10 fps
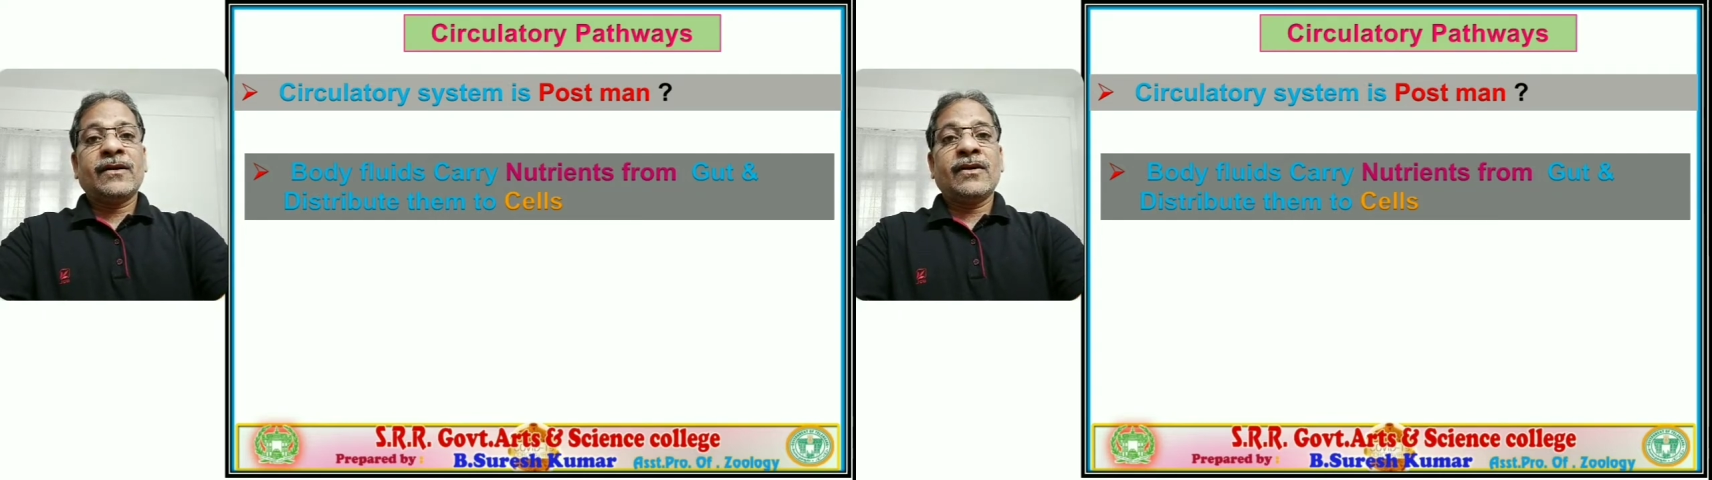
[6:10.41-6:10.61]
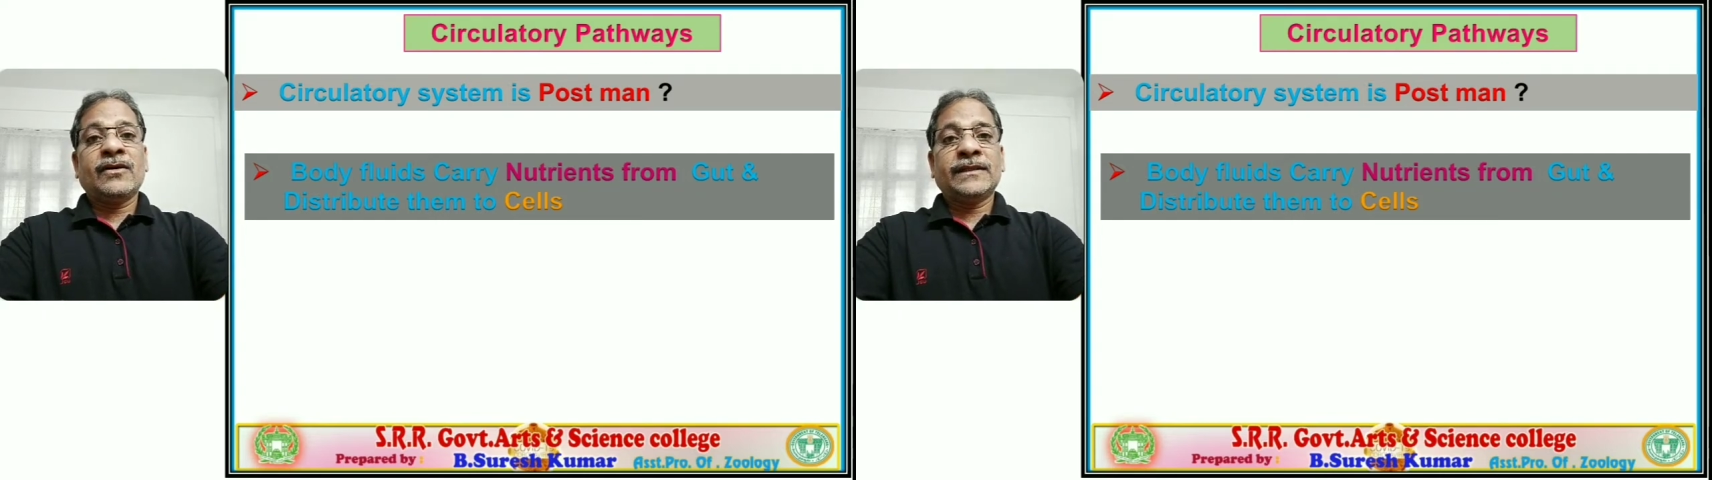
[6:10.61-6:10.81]

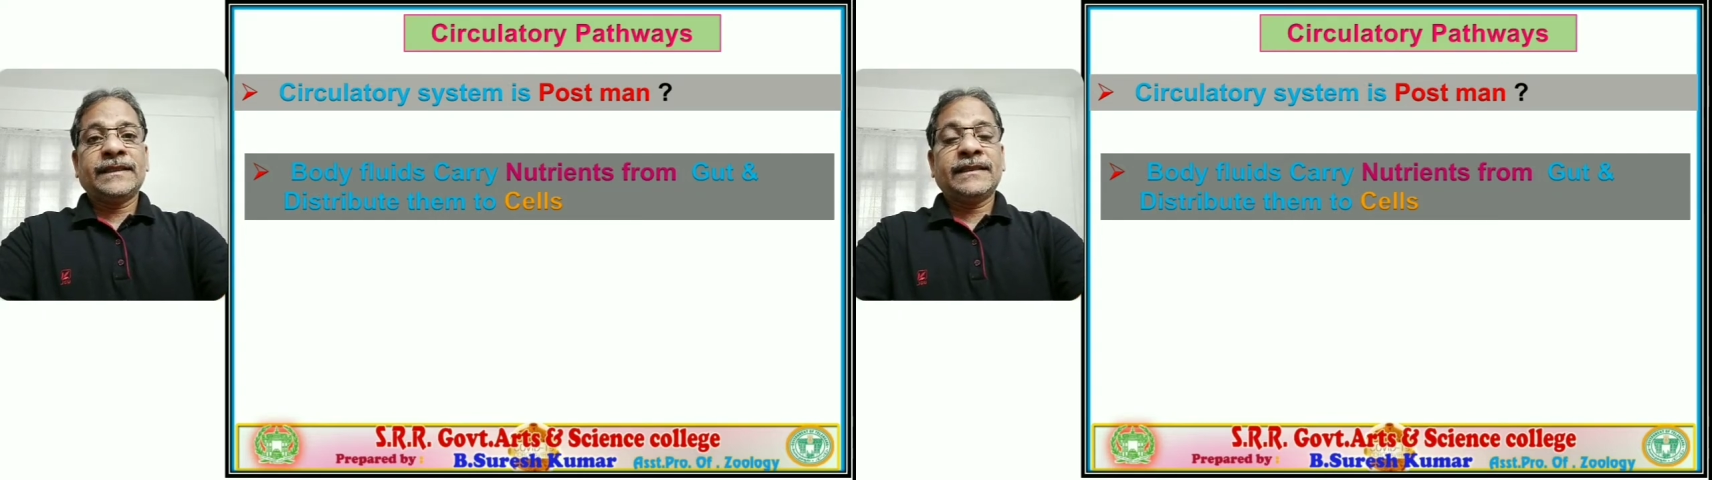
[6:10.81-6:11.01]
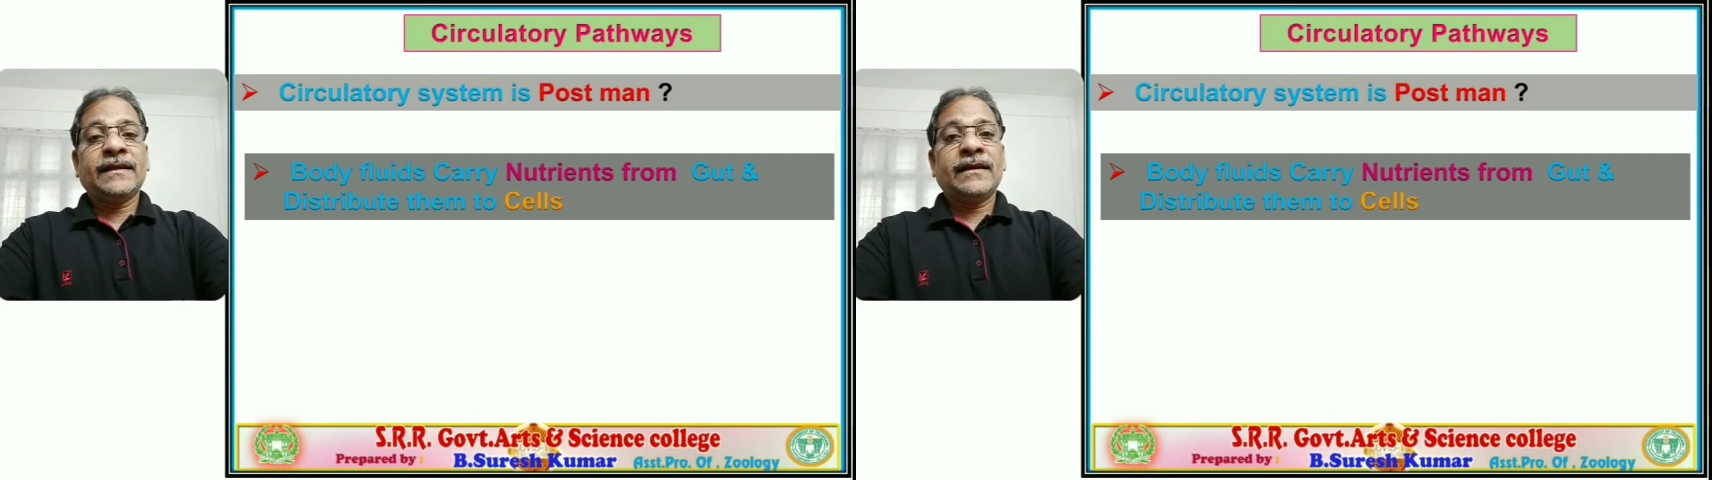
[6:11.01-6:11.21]

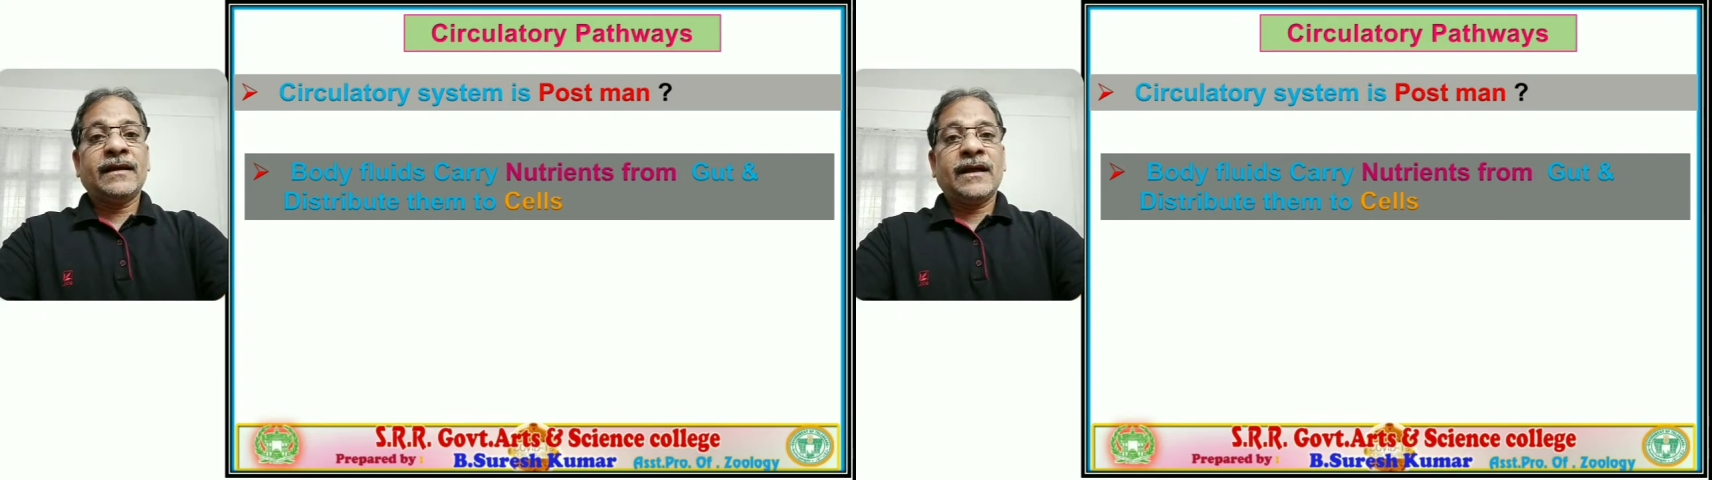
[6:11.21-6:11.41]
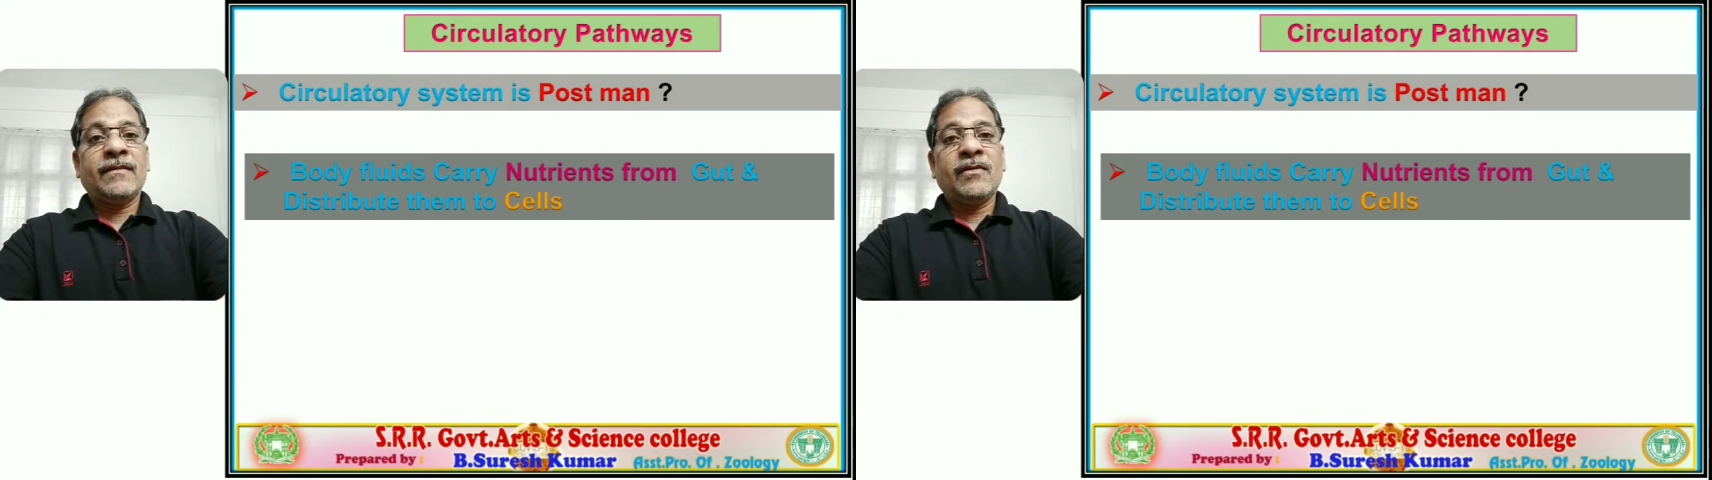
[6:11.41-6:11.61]
class
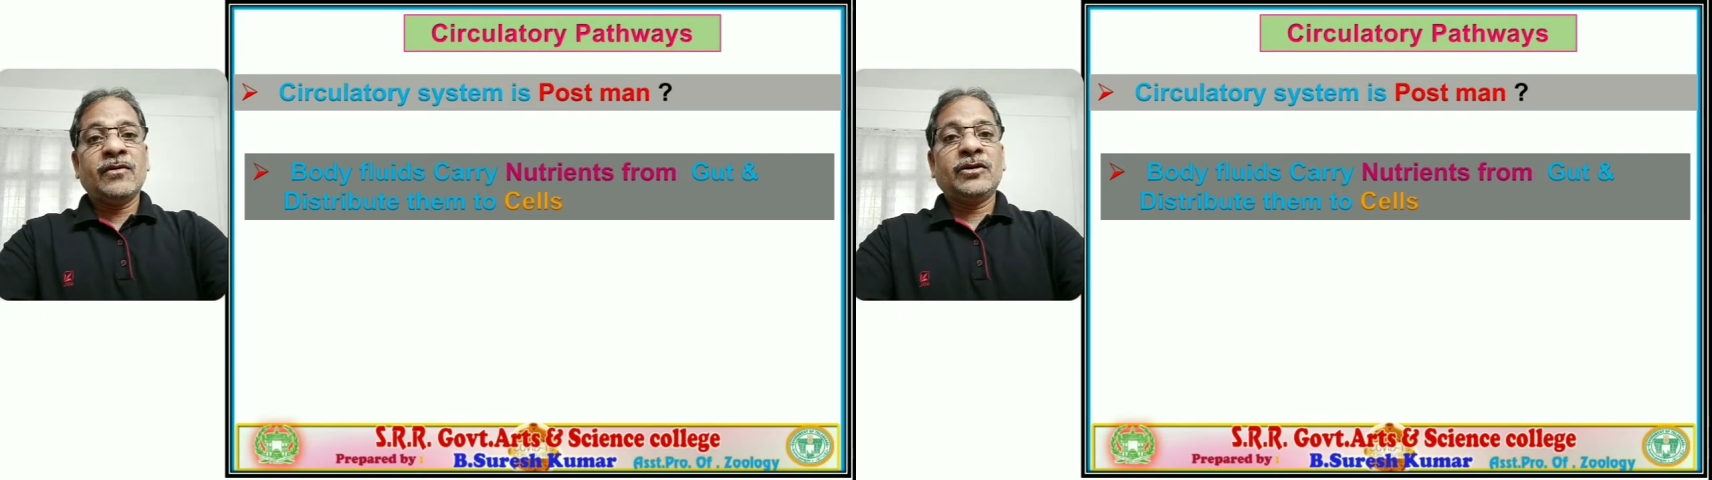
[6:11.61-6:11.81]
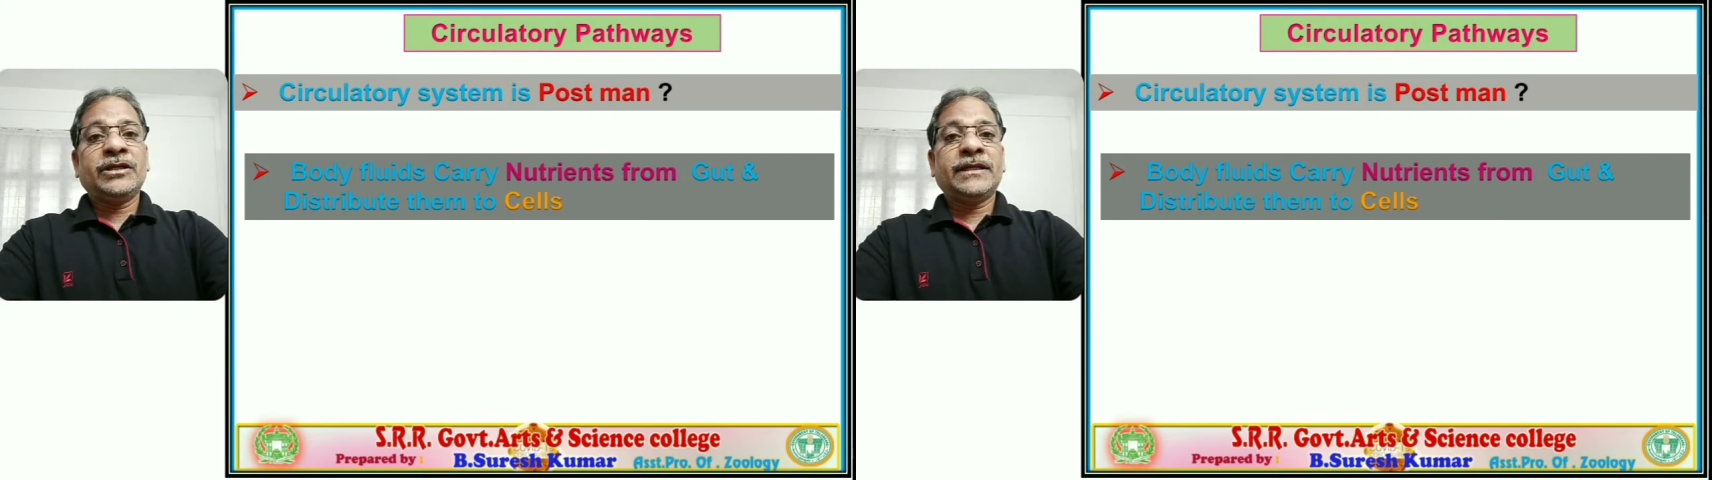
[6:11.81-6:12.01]

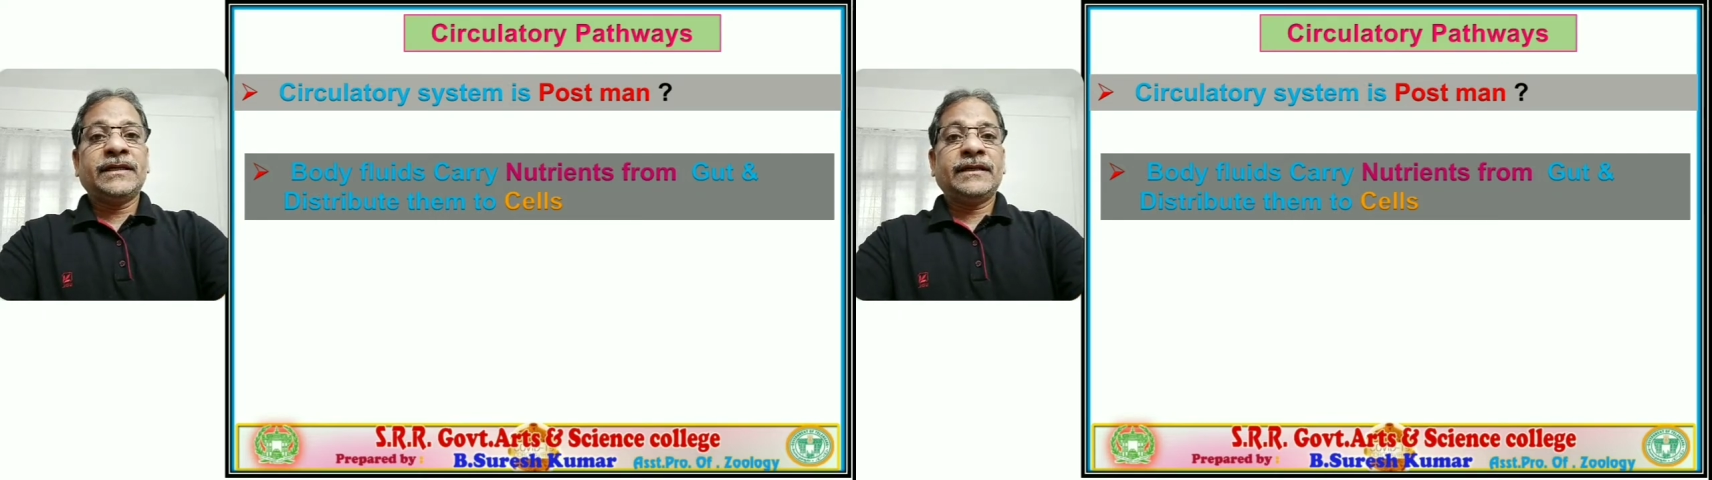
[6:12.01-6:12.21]
about